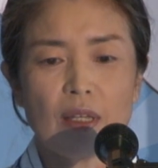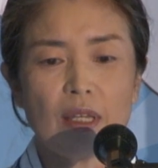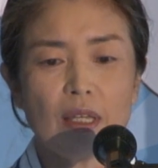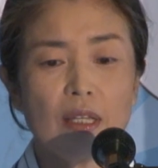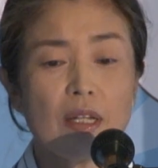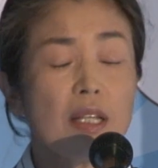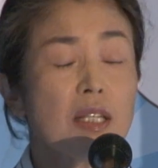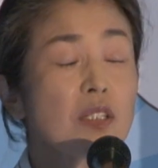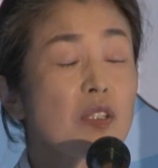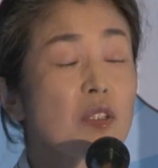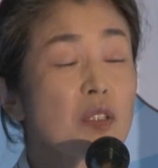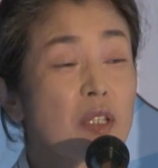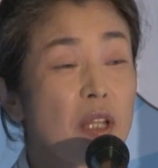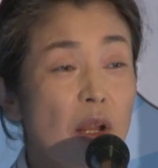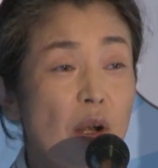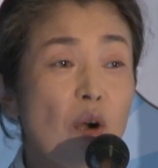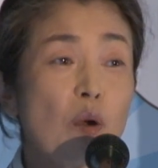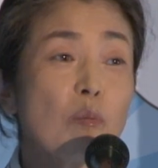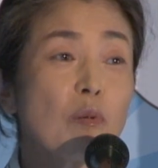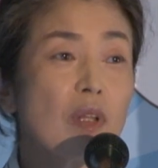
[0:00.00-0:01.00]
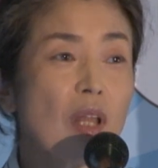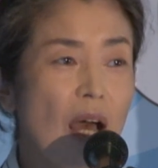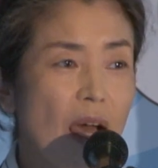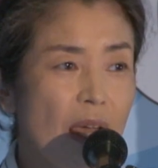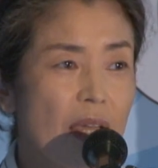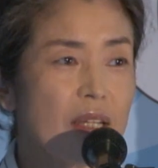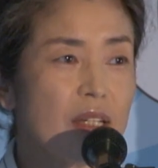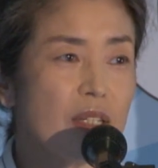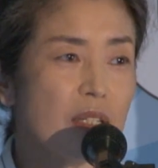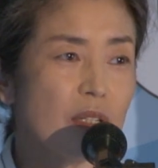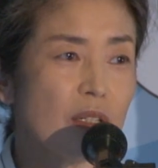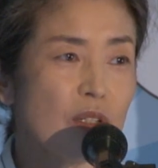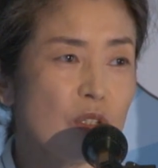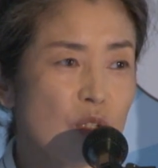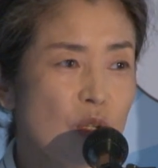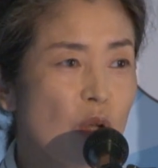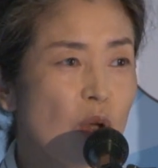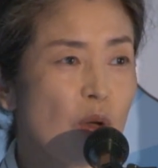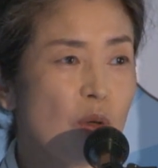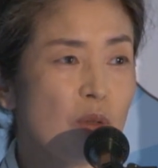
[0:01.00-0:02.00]
It is a terrible idea,
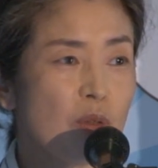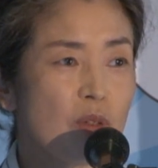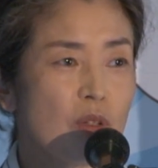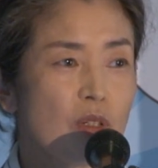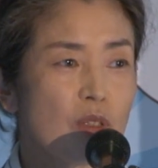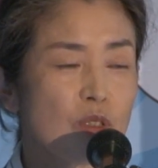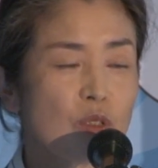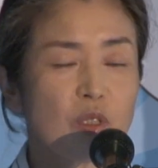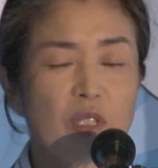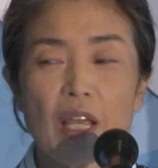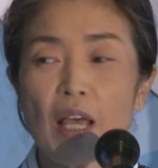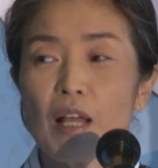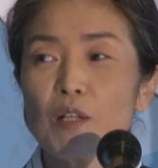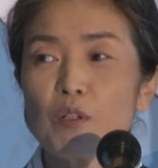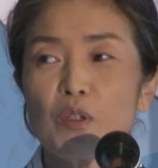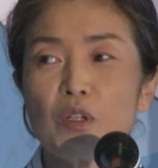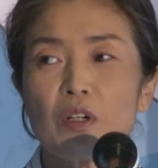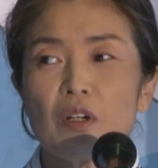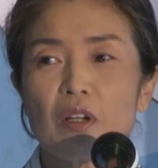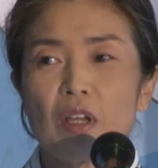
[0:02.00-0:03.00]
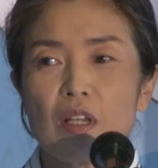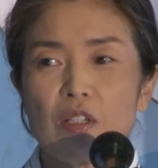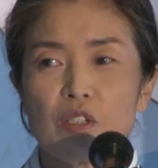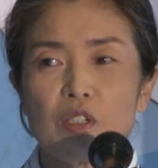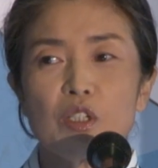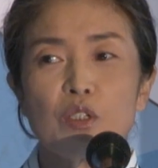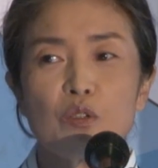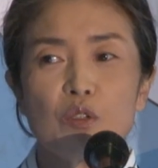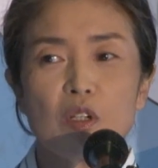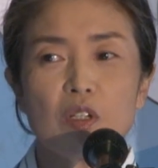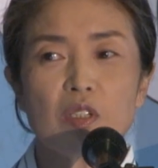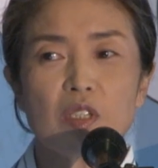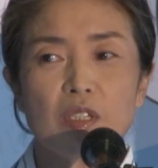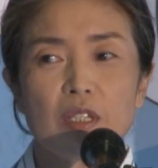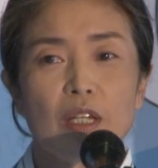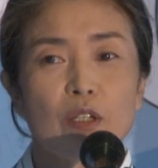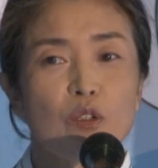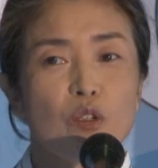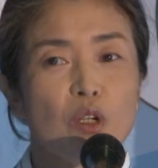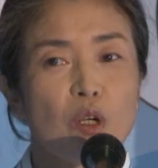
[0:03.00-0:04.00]
you know, to tell your constituents
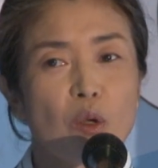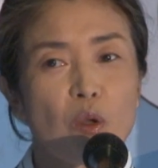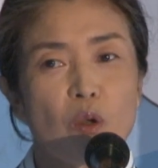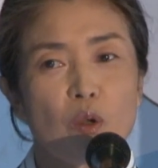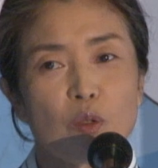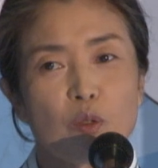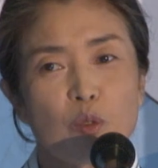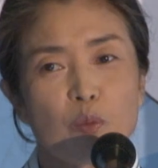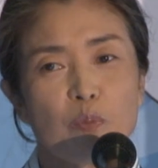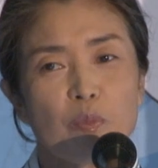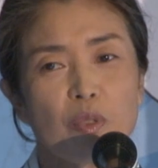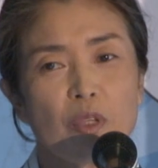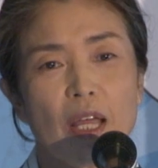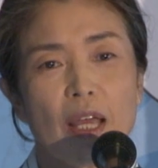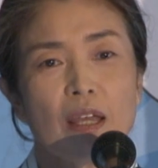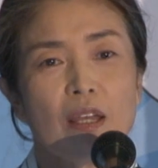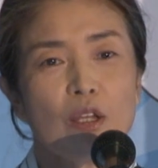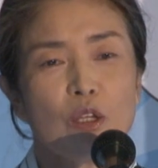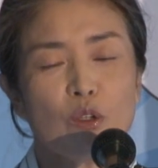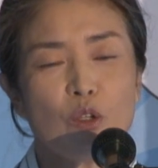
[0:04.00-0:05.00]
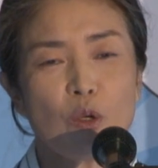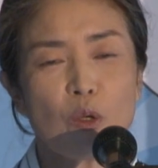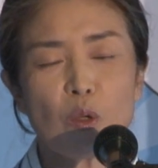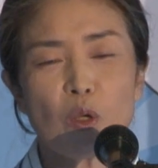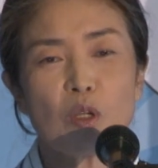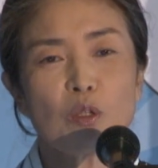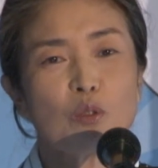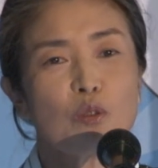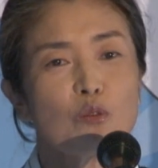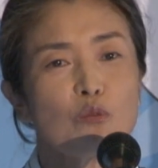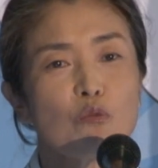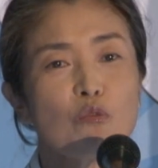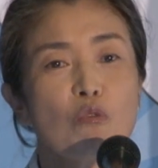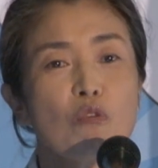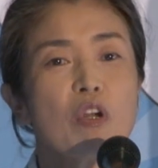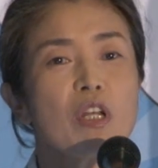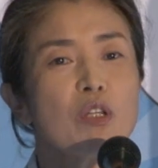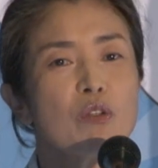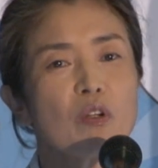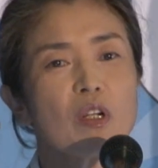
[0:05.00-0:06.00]
that you're going to
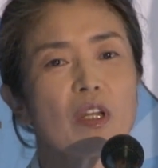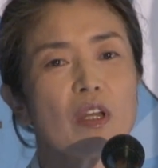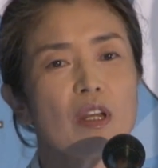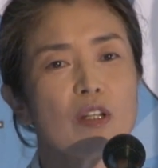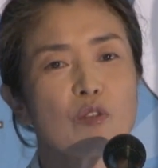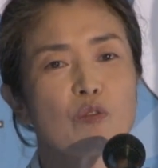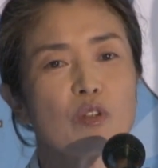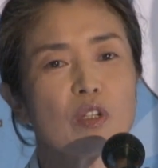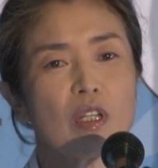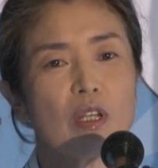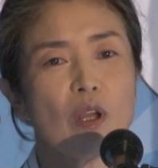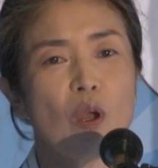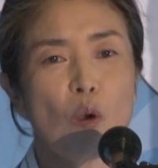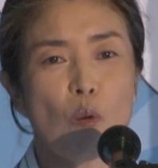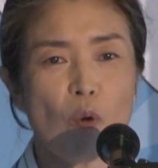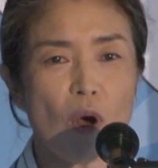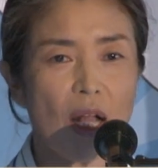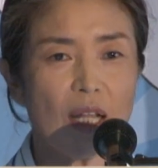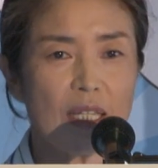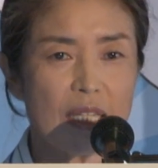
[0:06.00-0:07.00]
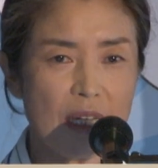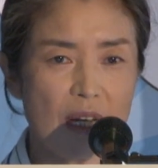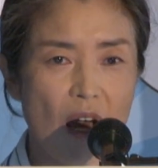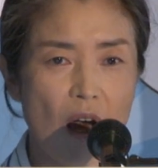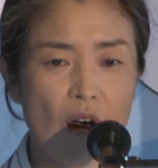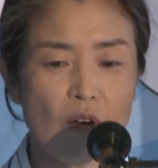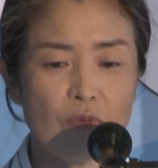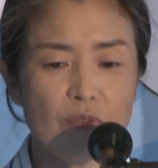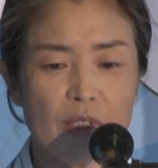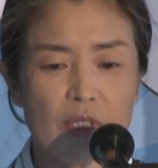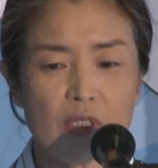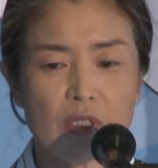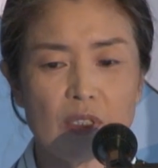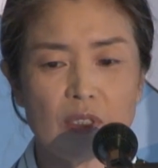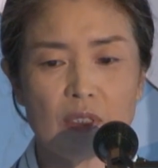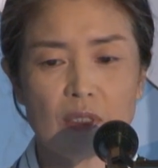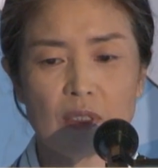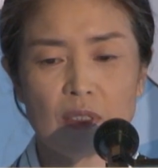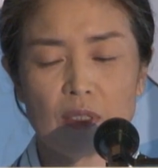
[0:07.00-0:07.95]
ruin your country while in office.